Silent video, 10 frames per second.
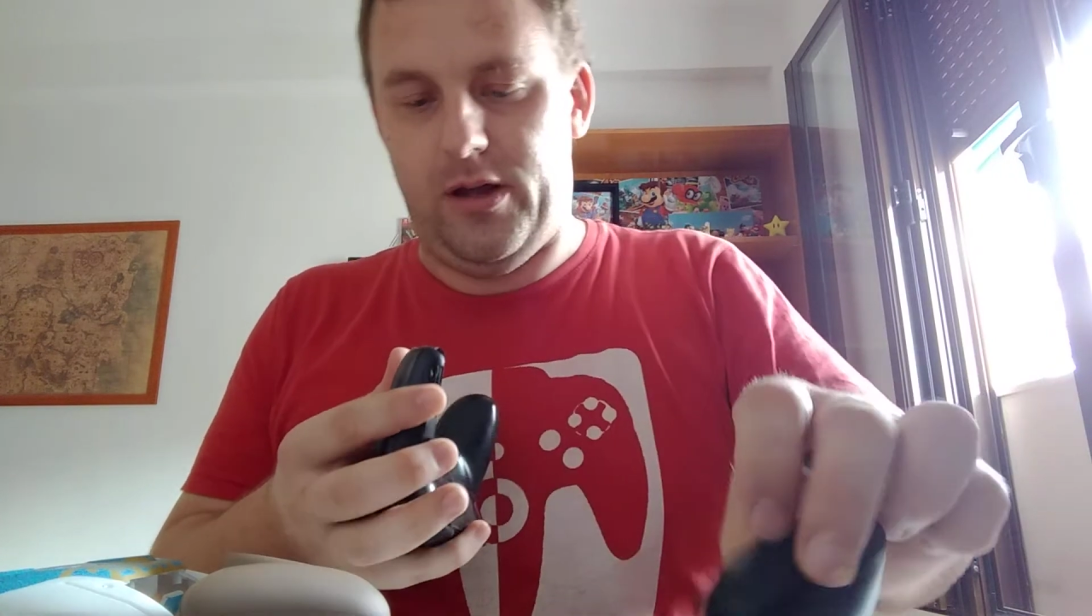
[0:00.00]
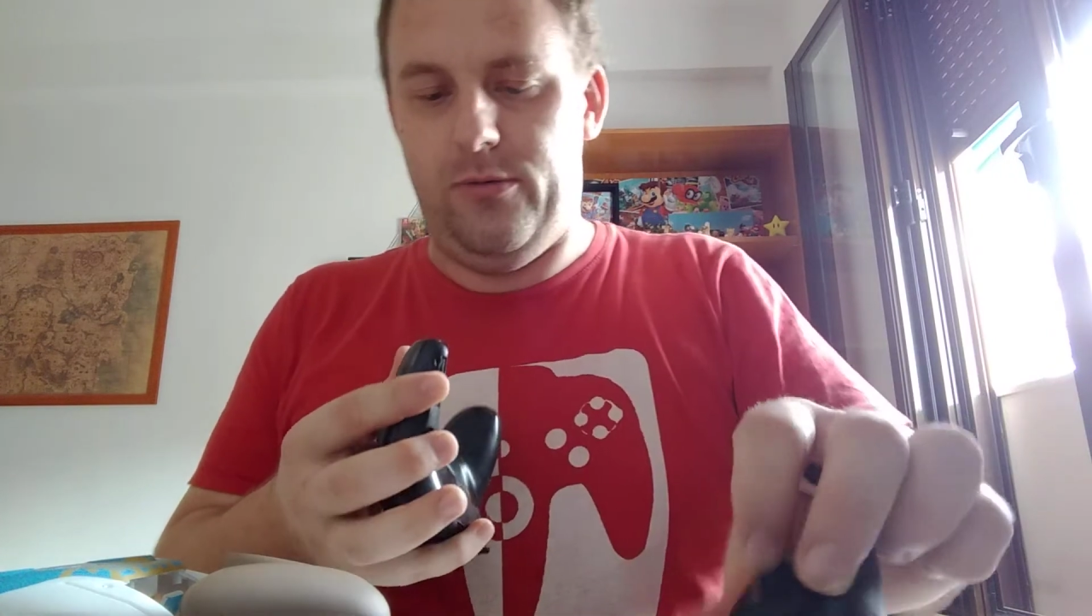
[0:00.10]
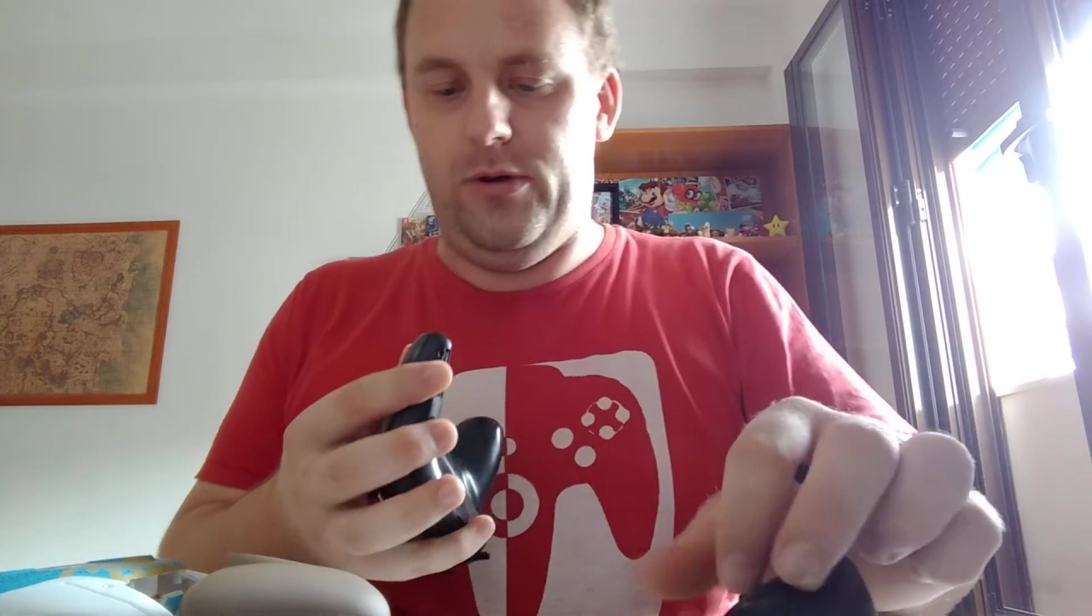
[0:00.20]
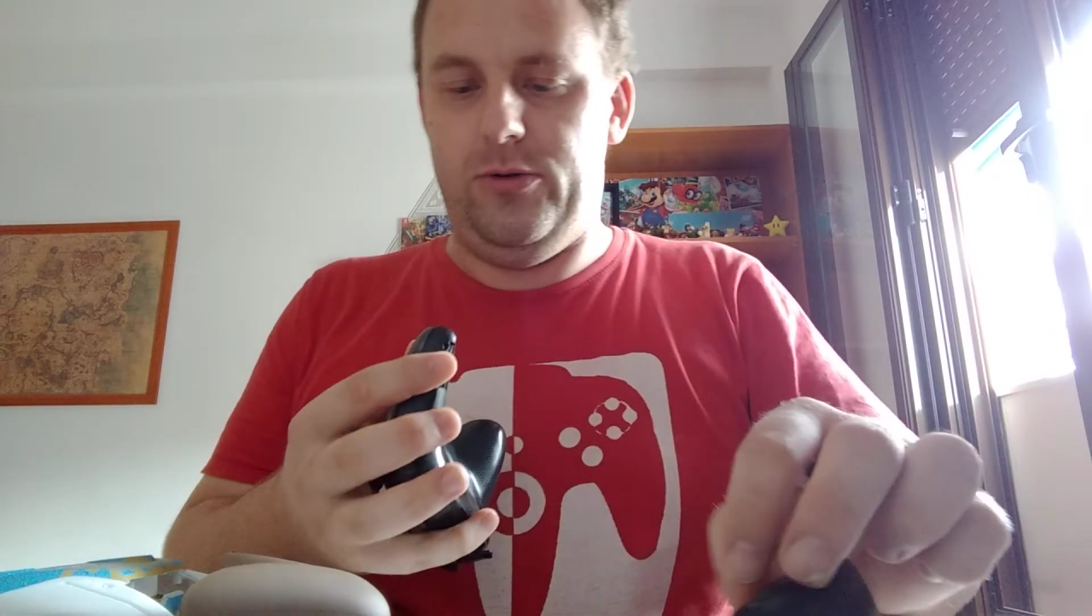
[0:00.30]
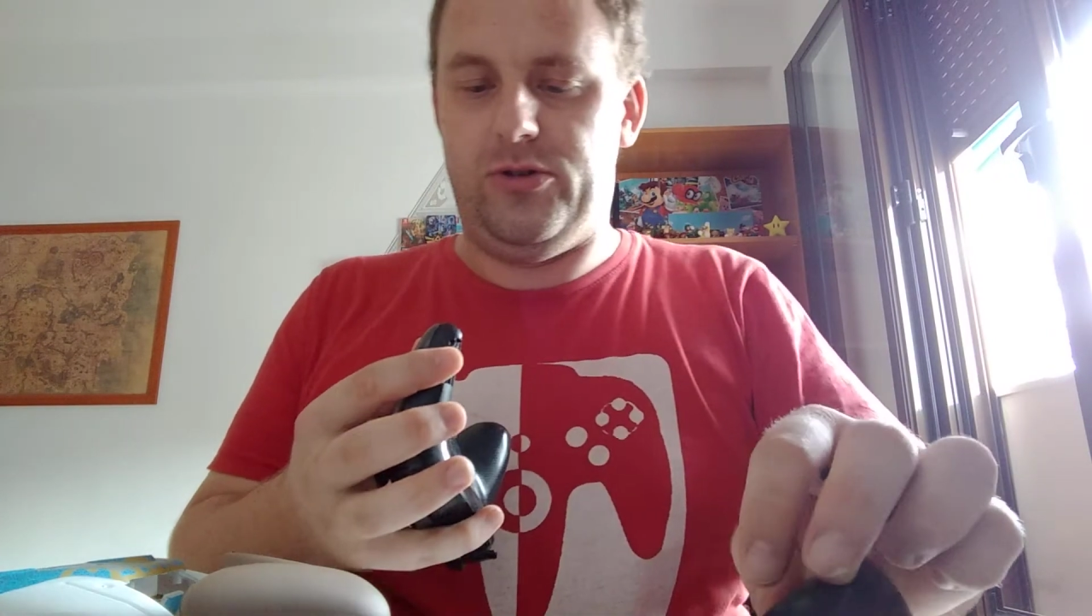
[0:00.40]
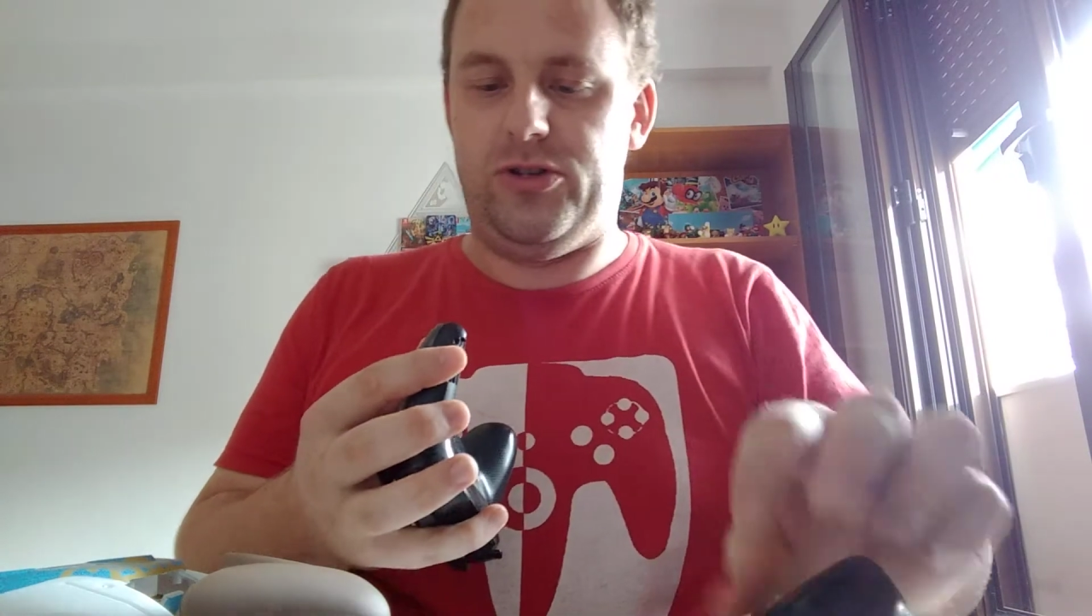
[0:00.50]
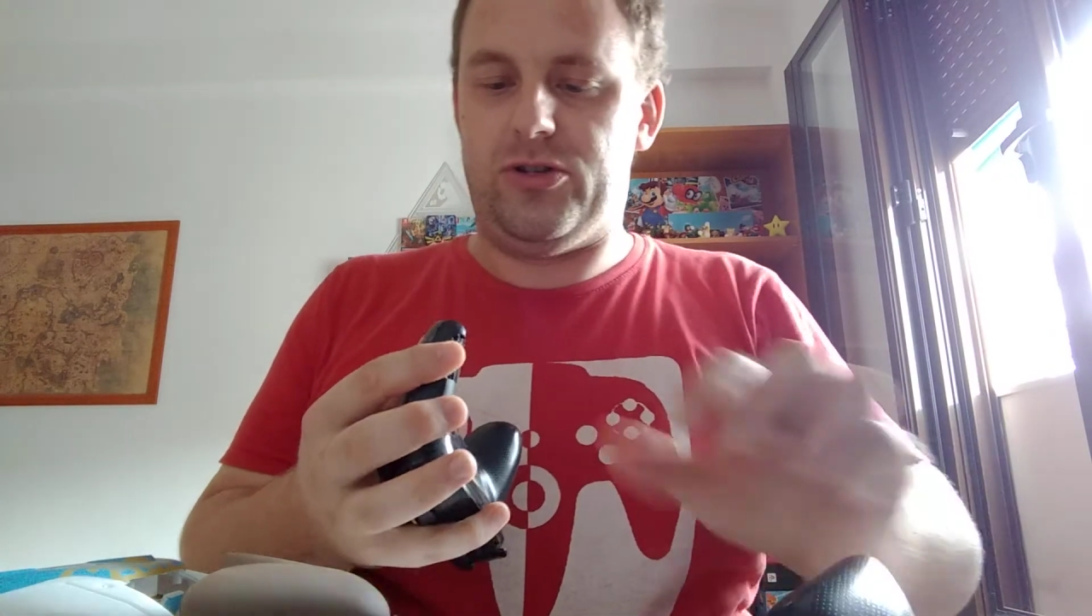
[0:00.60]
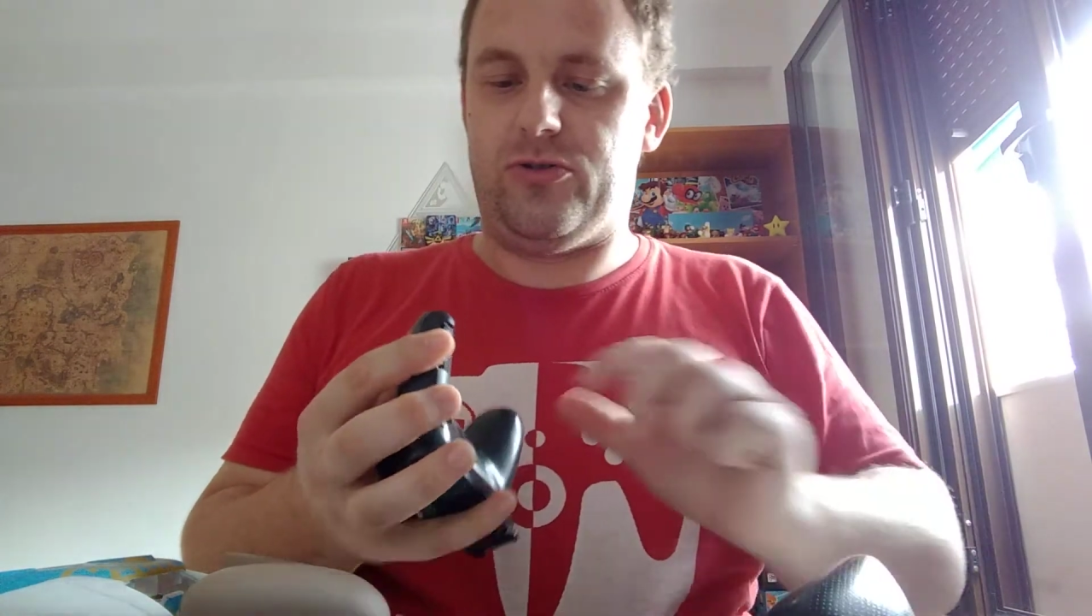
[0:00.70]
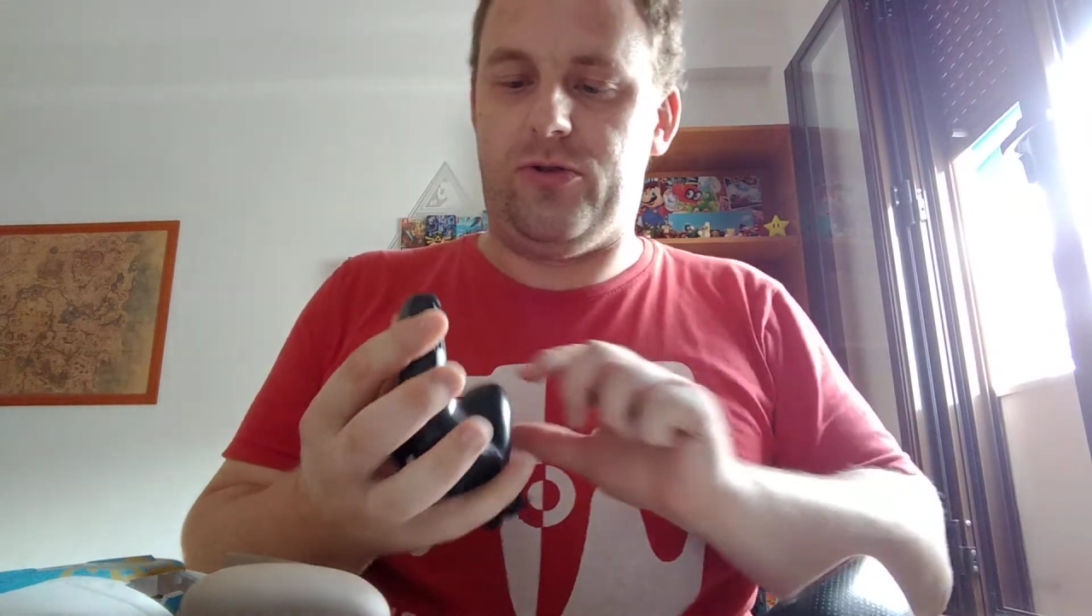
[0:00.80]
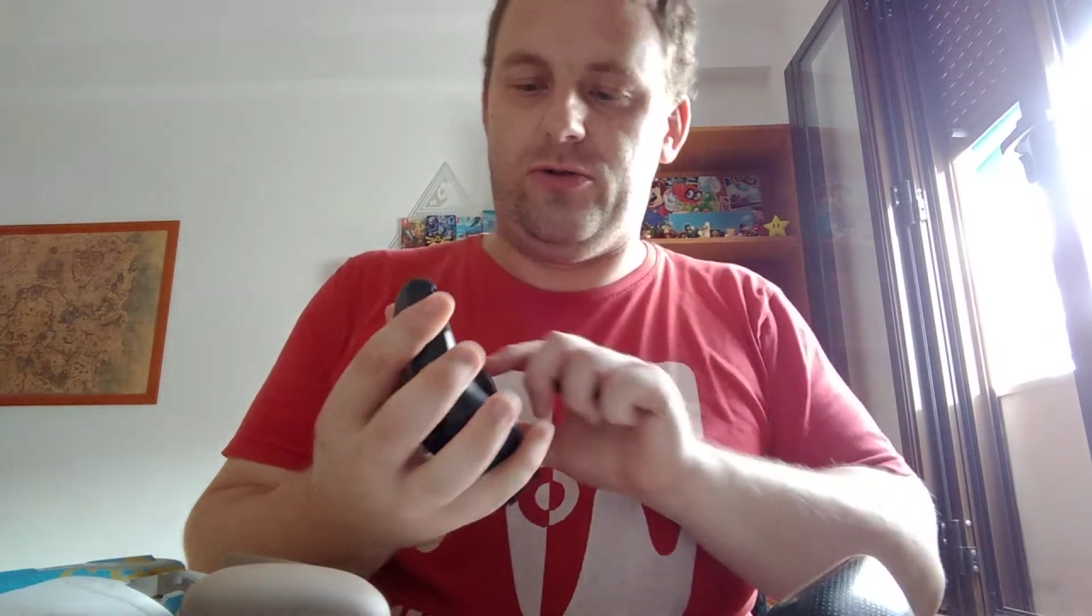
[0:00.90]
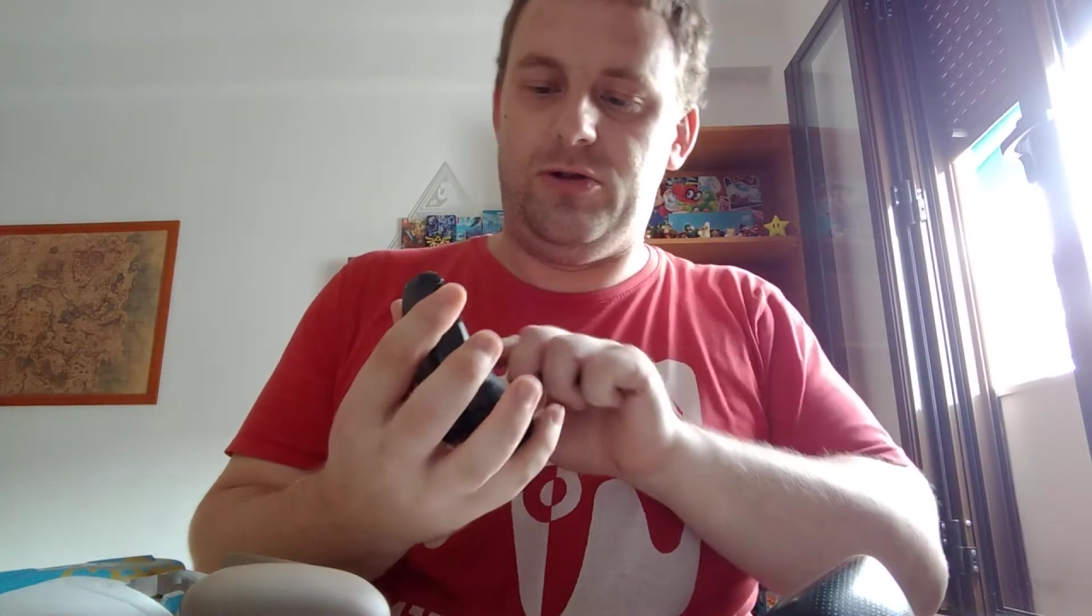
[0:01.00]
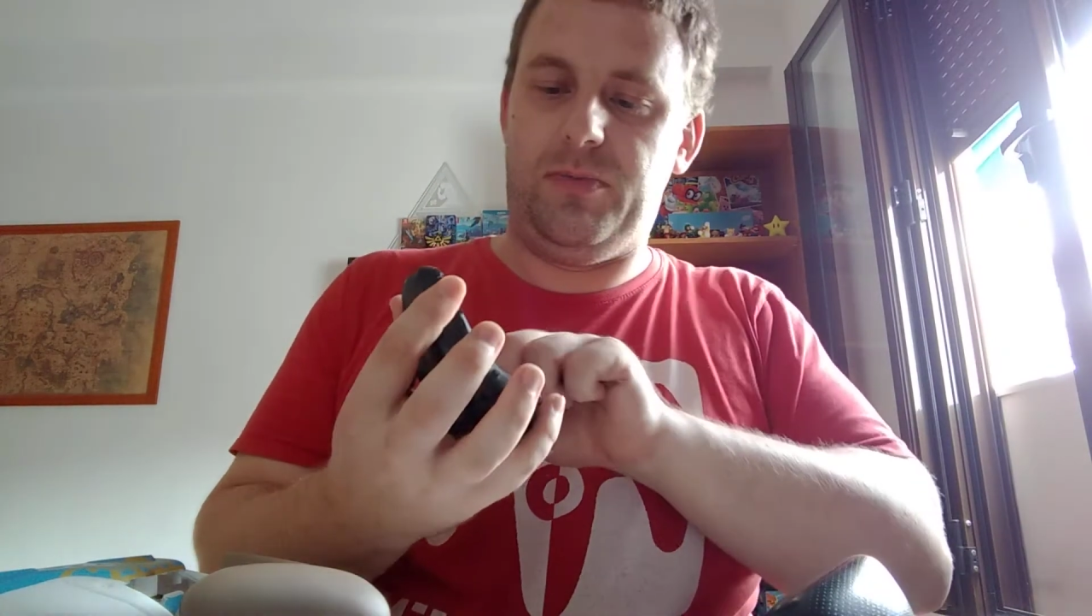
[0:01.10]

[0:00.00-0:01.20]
don't lose the screws,